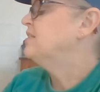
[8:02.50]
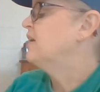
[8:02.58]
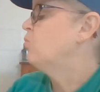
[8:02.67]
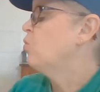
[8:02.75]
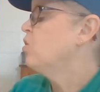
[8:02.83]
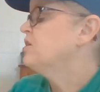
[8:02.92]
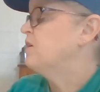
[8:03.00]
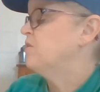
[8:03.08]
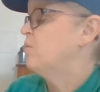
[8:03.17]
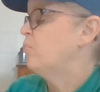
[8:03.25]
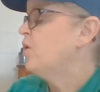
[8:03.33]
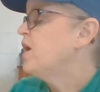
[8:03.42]
he had worked on
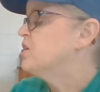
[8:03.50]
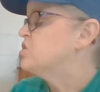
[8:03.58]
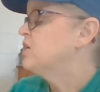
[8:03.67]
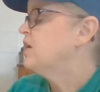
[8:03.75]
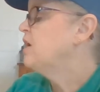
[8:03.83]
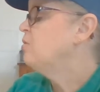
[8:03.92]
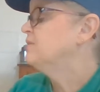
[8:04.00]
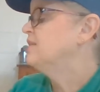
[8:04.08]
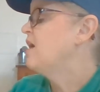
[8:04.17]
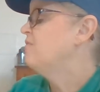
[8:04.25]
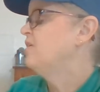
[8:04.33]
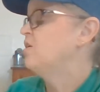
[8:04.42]
the bridge. He was
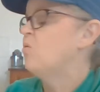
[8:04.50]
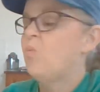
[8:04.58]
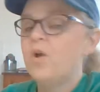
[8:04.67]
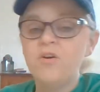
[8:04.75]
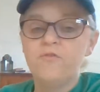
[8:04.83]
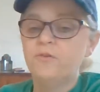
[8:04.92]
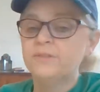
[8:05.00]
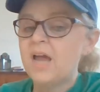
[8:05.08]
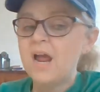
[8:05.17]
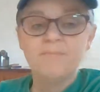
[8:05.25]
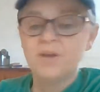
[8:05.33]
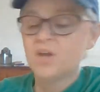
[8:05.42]
having a wonderful
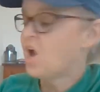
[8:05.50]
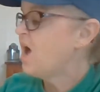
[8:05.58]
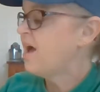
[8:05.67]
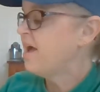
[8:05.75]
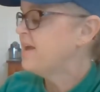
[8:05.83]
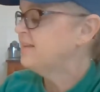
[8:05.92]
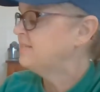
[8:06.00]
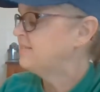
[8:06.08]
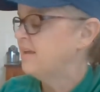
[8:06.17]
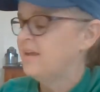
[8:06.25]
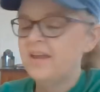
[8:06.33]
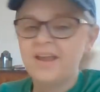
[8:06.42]
time because,
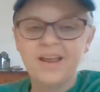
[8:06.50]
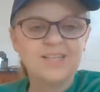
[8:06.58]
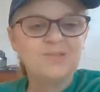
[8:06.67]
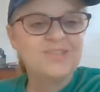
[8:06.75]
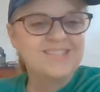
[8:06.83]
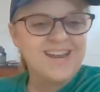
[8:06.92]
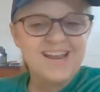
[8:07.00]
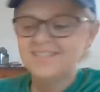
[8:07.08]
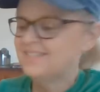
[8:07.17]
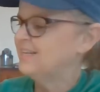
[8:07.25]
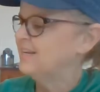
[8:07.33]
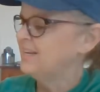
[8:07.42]
and guess what's
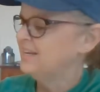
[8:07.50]
next?